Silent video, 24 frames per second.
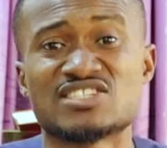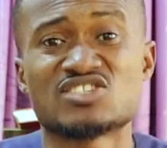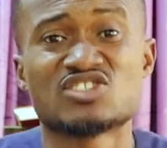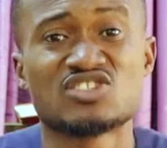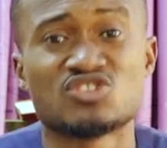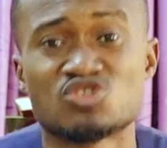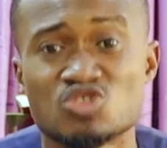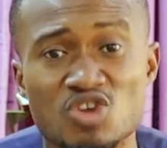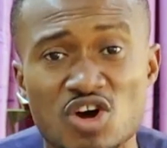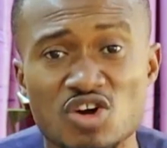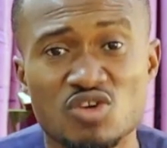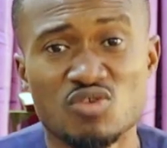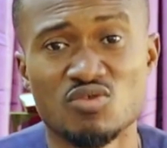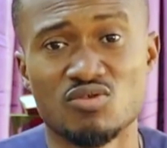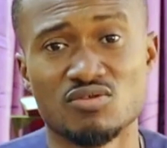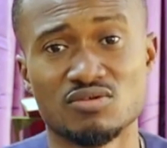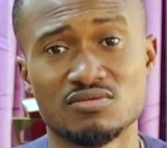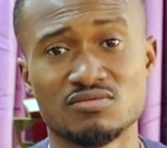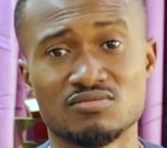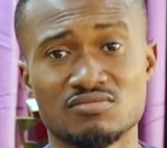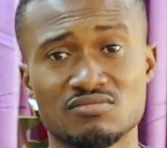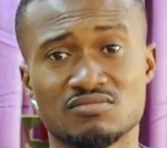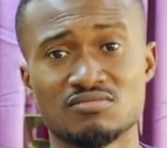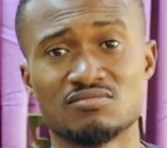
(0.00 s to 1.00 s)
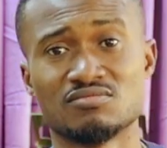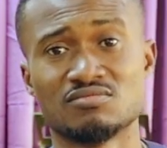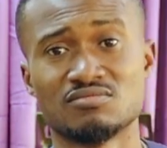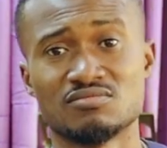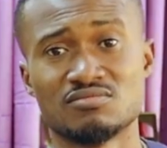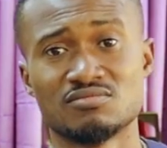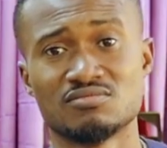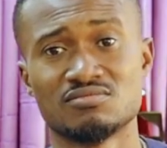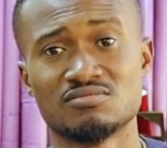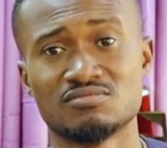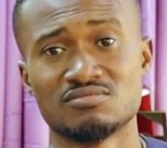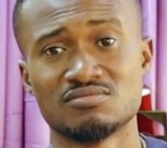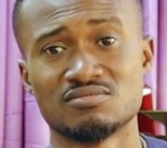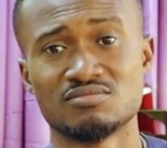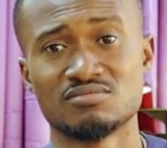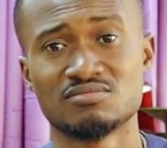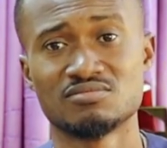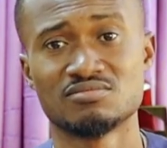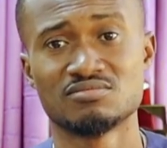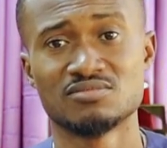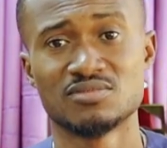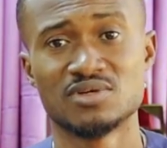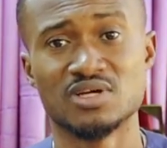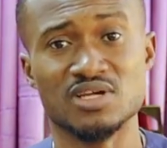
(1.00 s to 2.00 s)
and struggle.
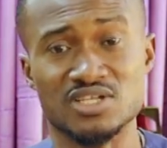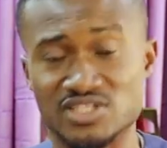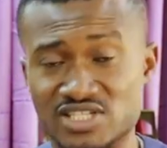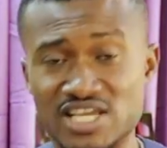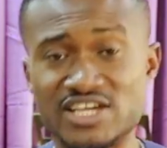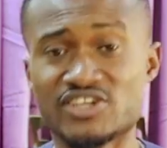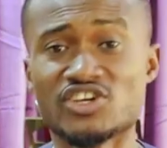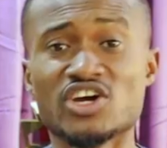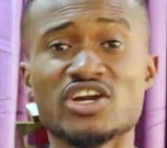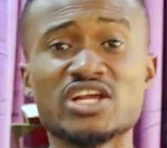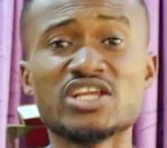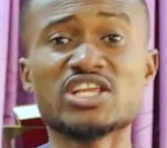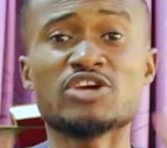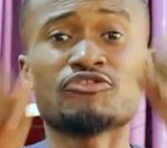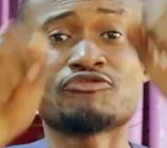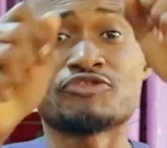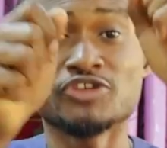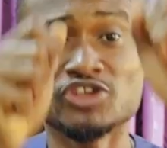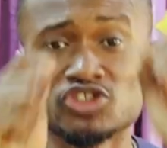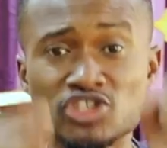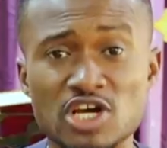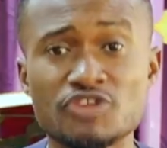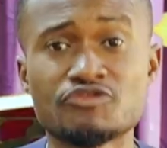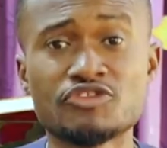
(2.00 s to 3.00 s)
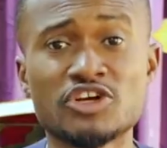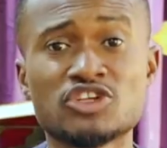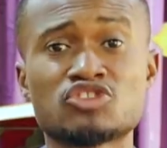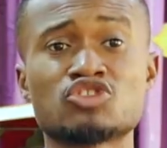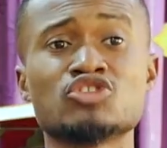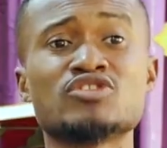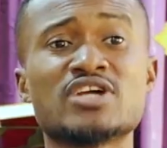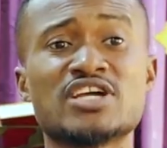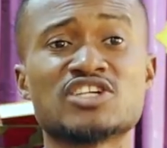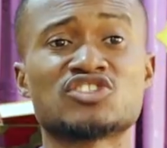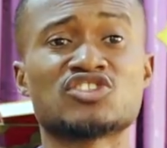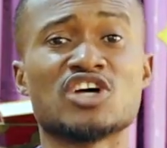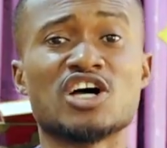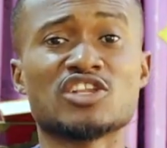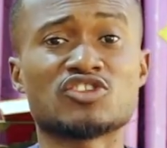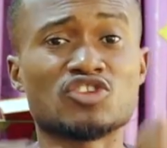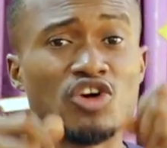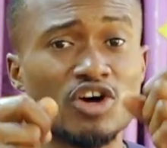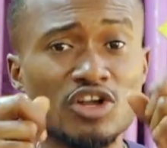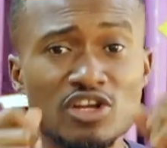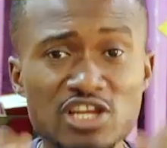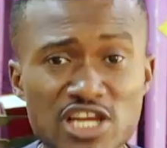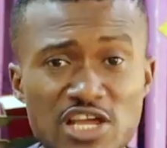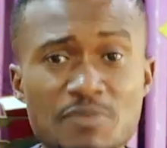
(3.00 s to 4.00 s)
Securing the future of your children is not
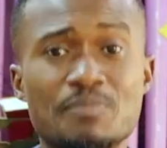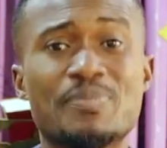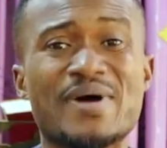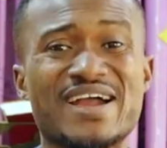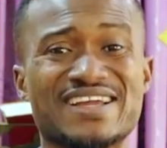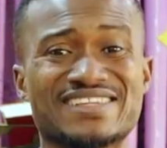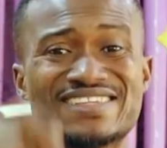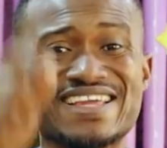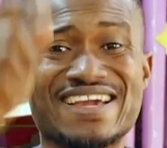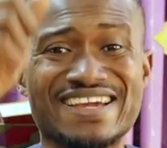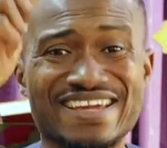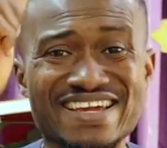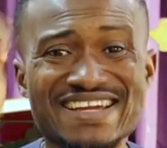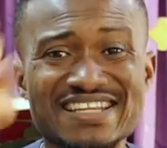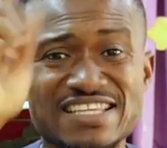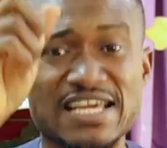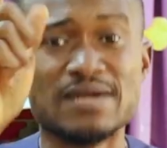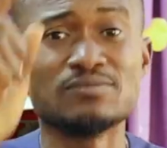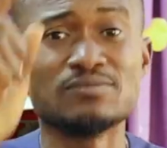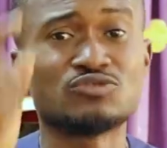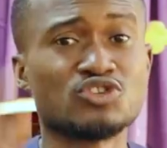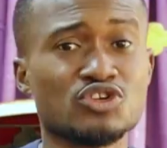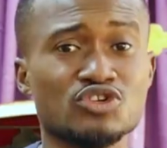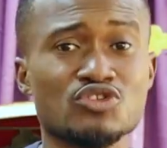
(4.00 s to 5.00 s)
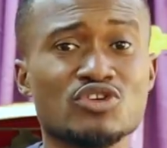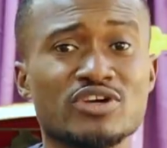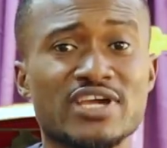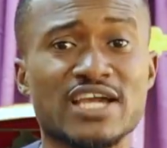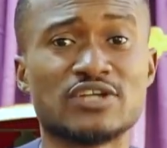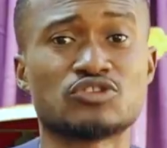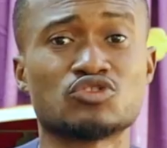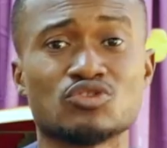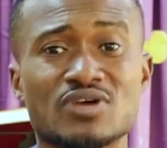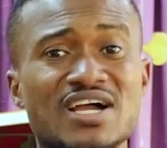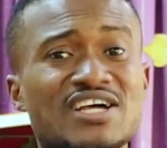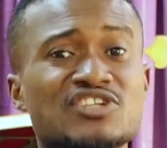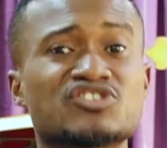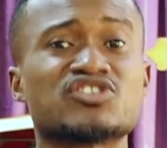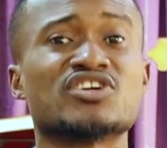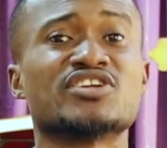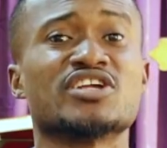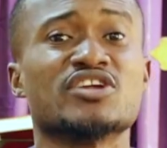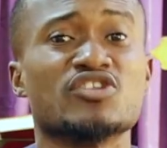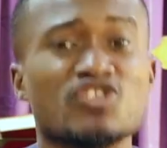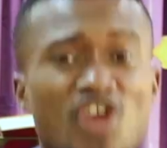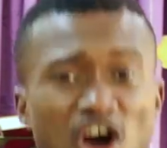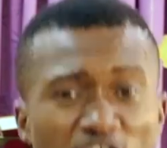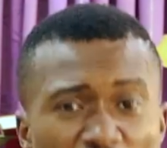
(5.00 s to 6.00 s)
only by taking them to UK to go and
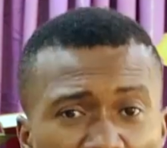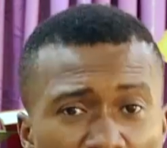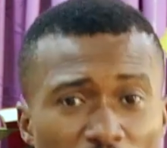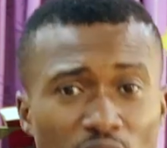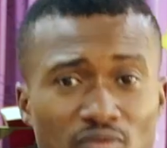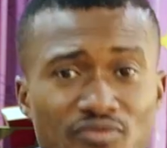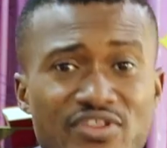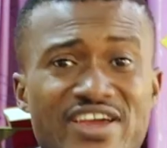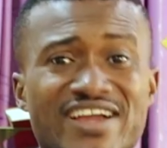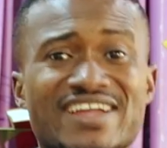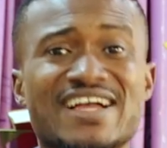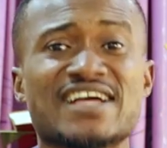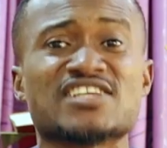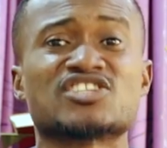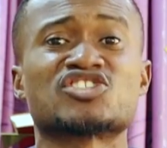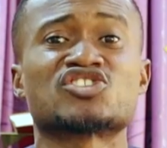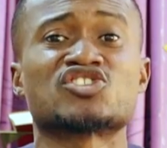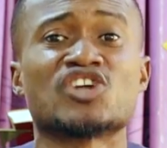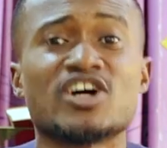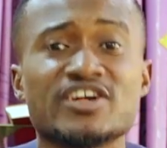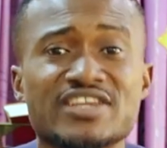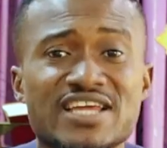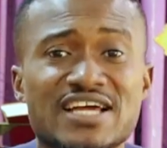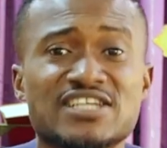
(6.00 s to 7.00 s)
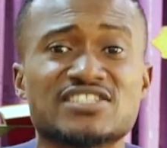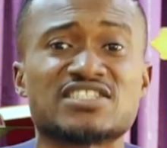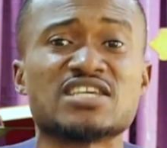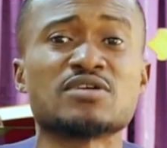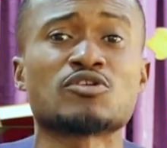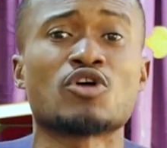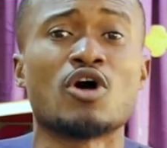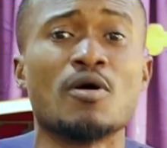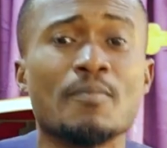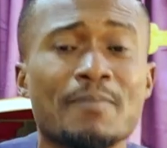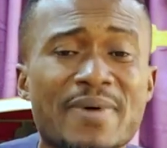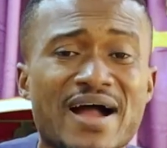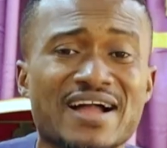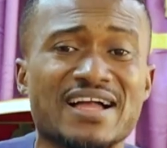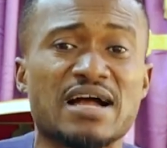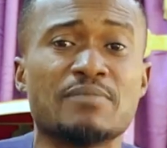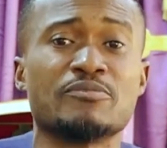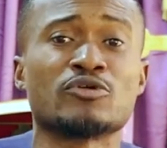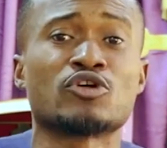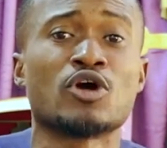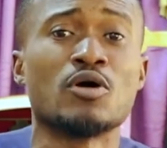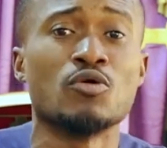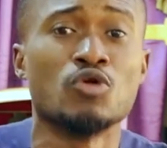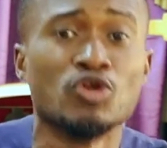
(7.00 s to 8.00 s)
study. No, they can study and still come back and
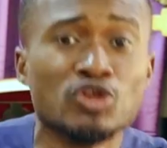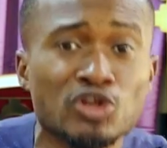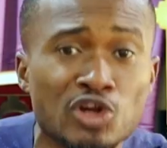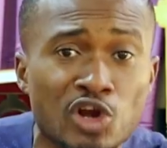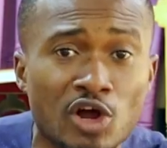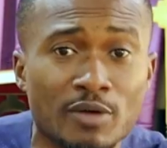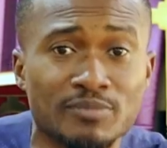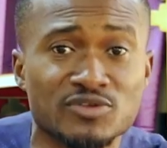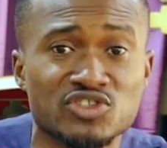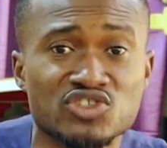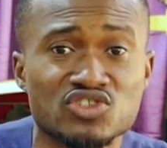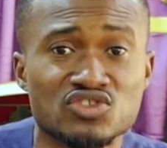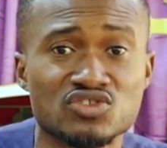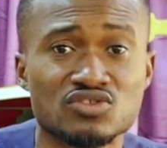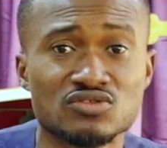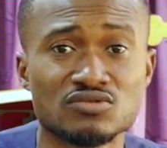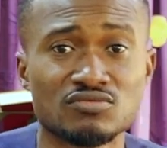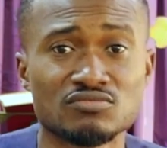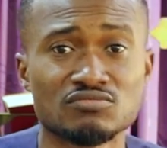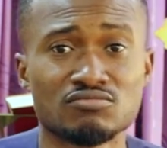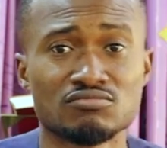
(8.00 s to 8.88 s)
become hoodlums.